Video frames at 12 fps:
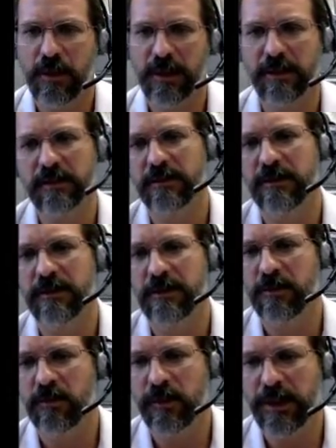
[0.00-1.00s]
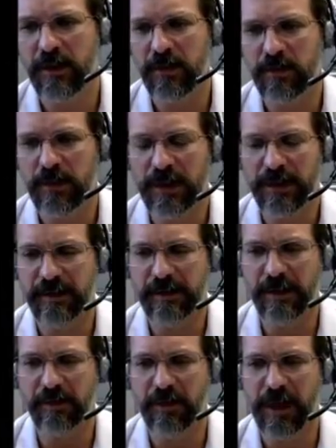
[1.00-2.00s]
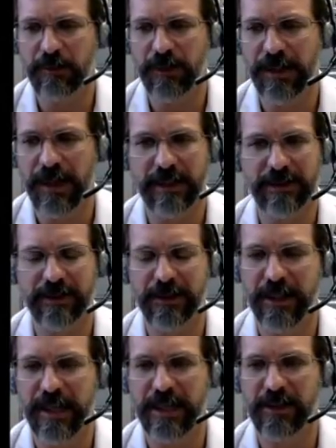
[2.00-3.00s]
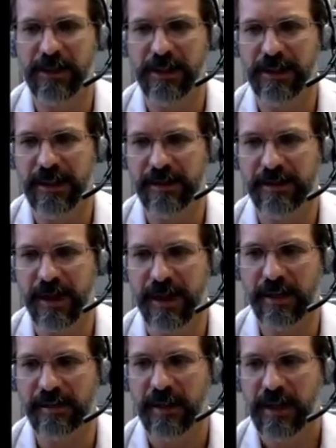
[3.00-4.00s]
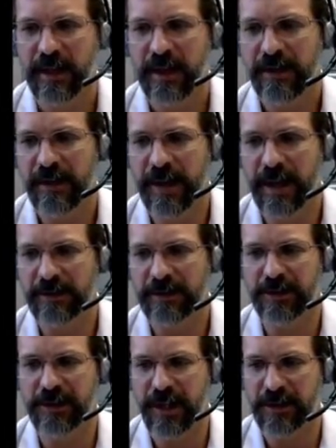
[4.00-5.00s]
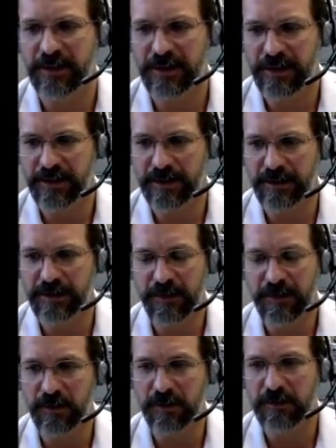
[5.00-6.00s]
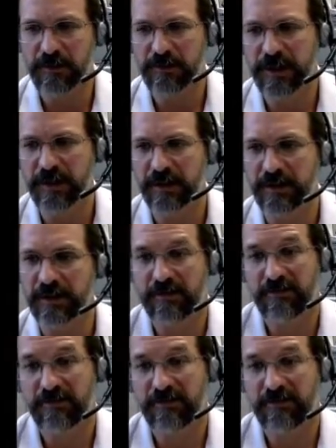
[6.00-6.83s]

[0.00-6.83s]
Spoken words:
Well, we don't really see a problem with the oxygenation in this case. The oxygenation is full because